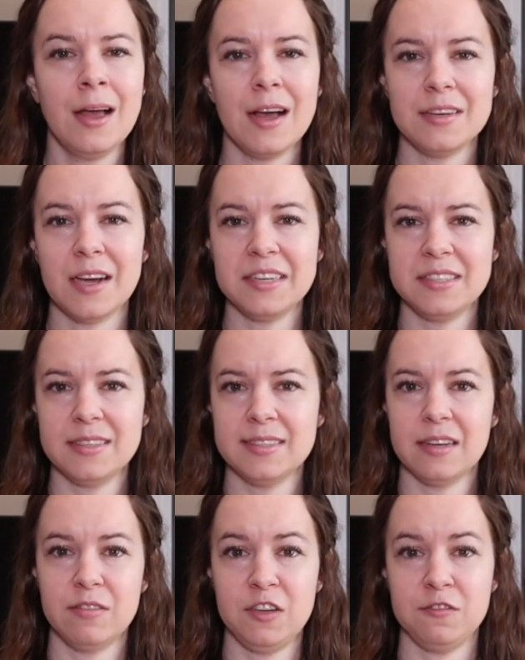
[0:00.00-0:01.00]
a
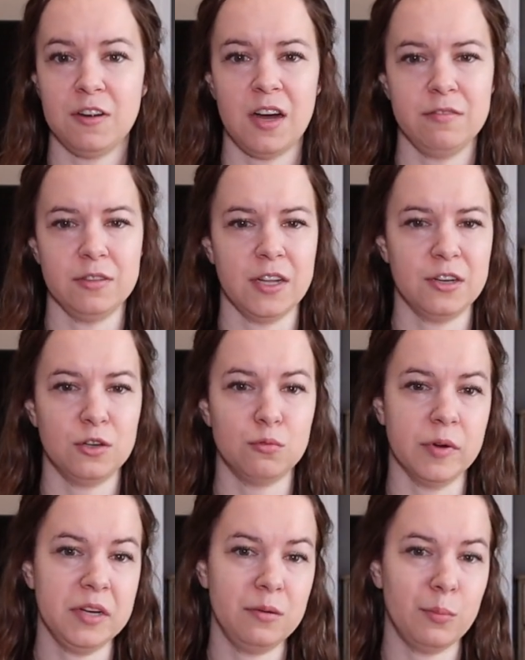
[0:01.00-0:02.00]
1975 letter
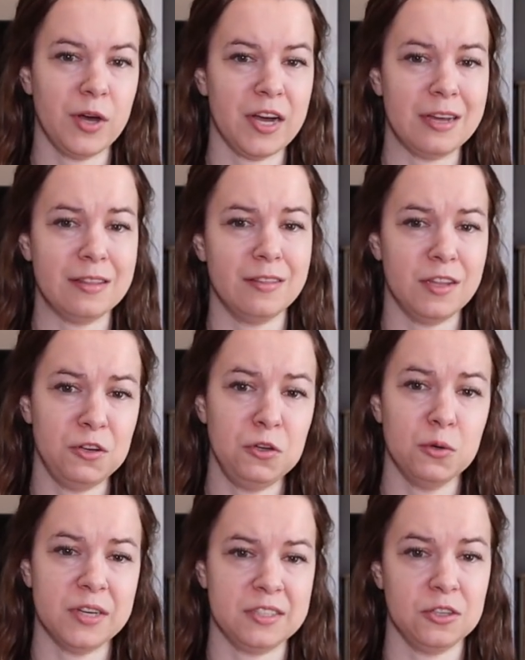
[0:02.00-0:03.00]
written by then
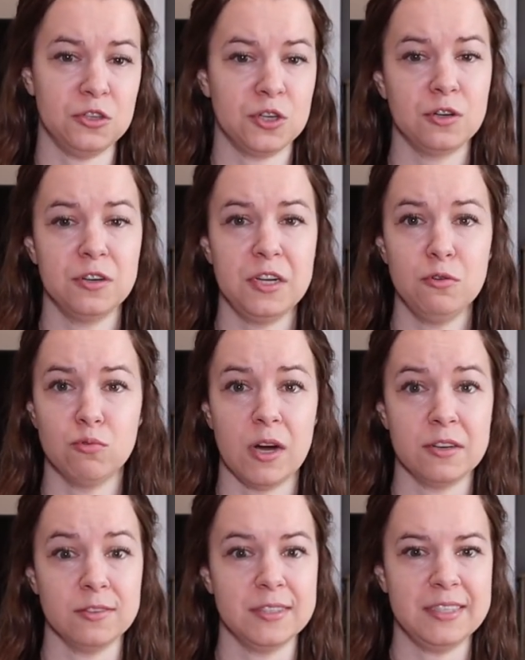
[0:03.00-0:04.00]
U.S. Attorney
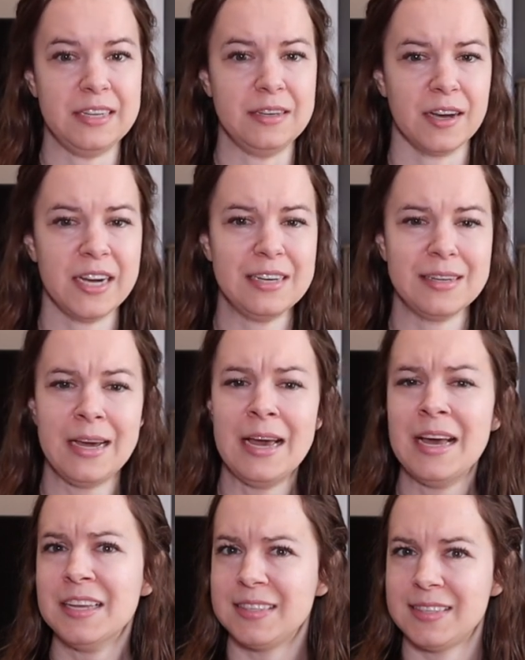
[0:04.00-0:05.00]
Ronald T. Knight
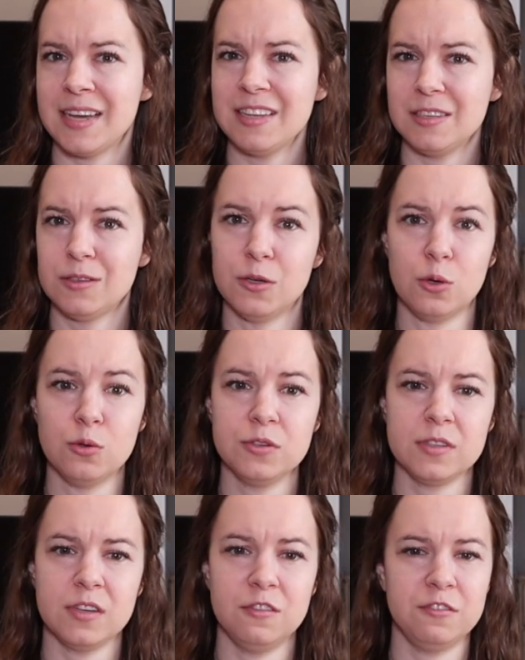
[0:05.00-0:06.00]
says
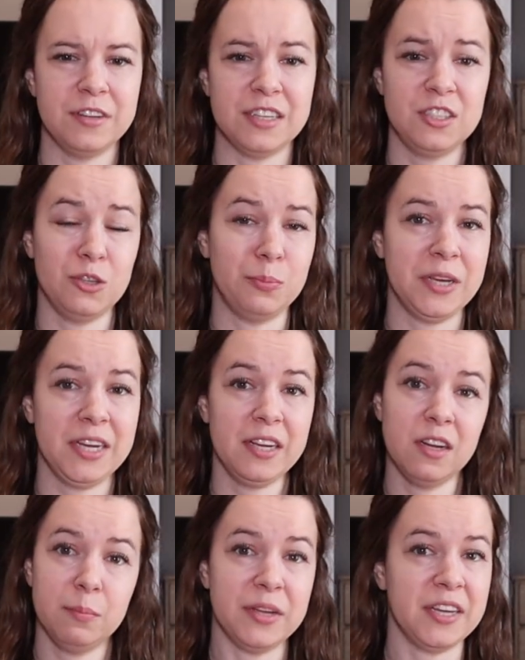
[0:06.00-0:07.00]
Knowles confessed to
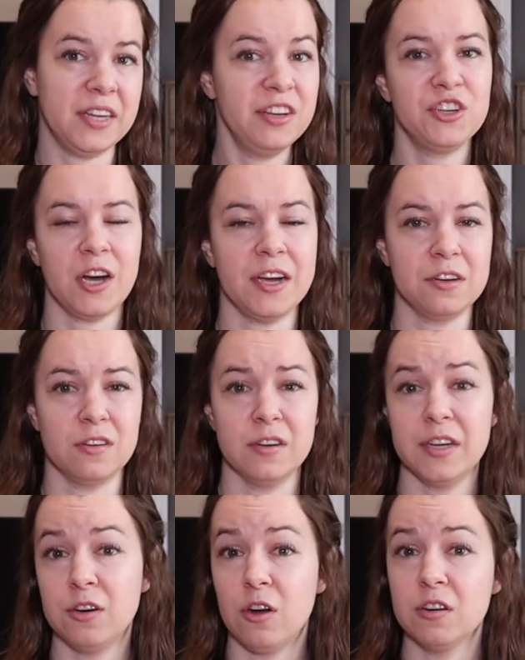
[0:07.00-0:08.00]
picking up a hitchhiker
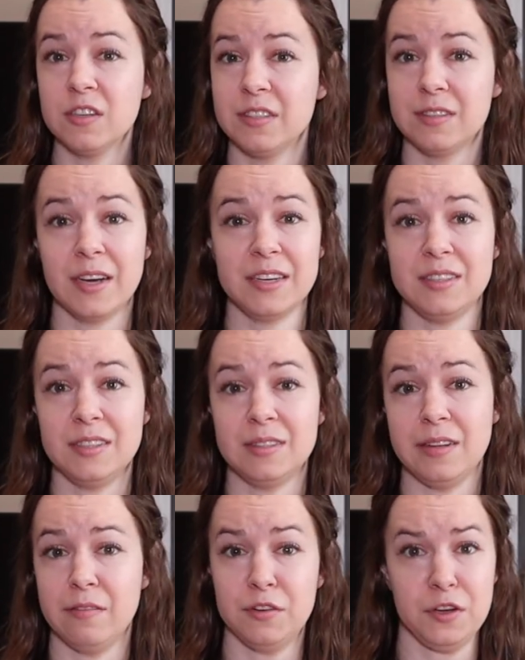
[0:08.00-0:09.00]
in August
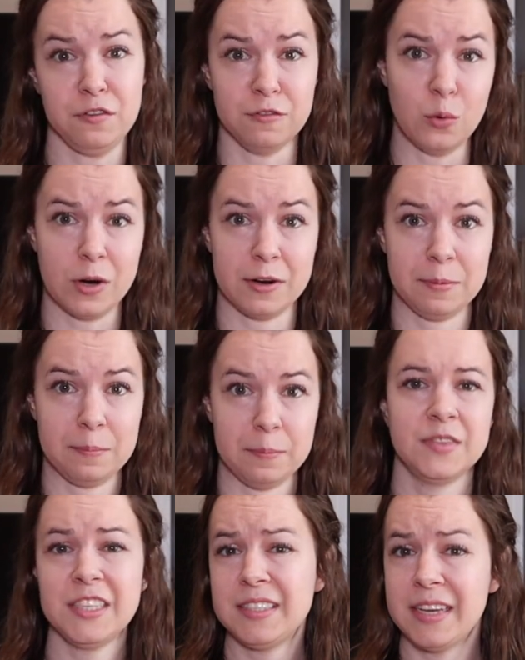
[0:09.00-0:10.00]
1974.
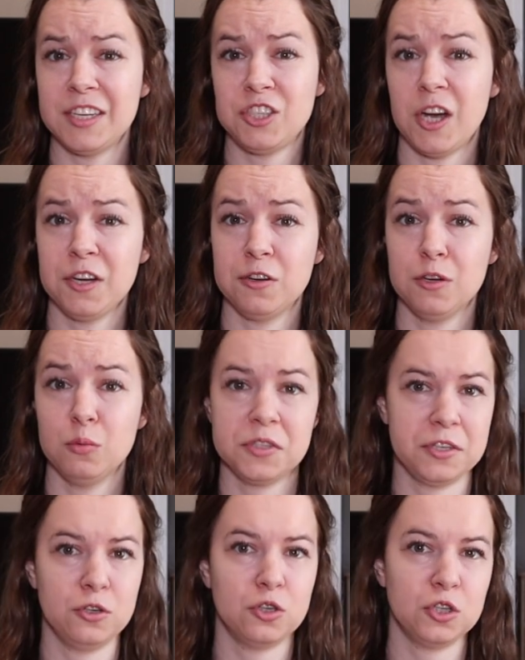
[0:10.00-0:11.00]
This hitchhiker
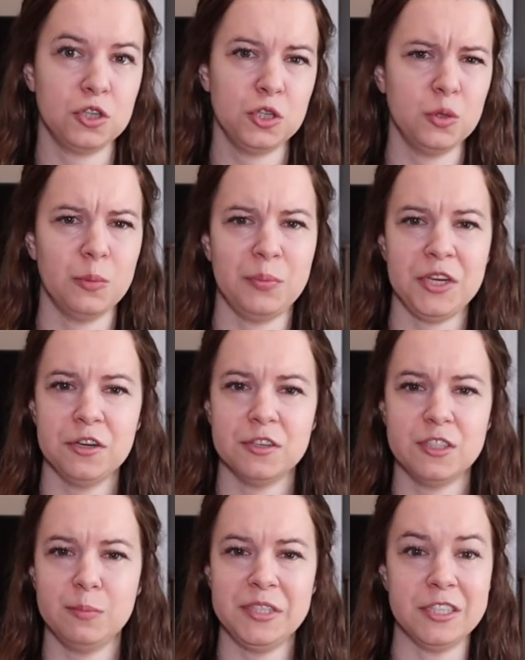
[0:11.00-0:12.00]
was a girl who
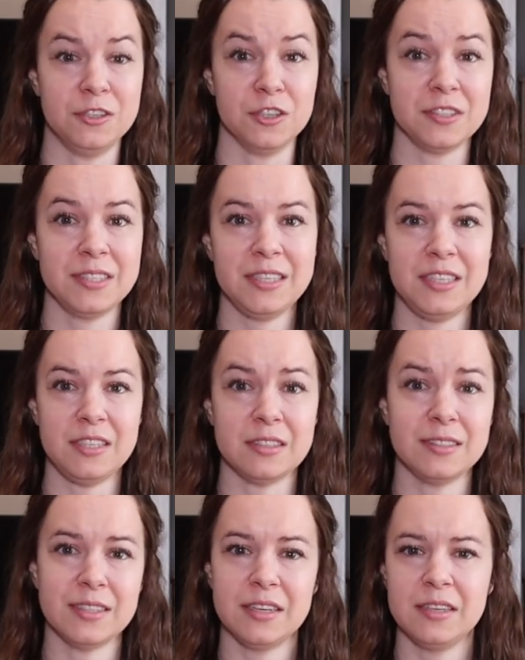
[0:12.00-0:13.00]
appeared to be in her
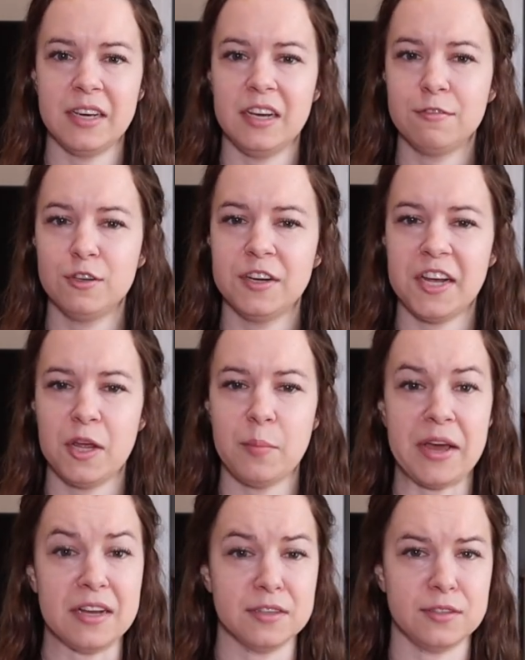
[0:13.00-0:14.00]
teens and gave her
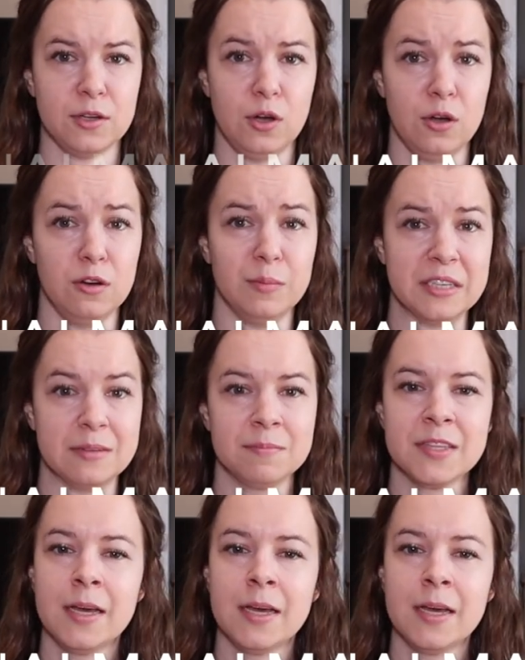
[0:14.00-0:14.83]
name as Alma.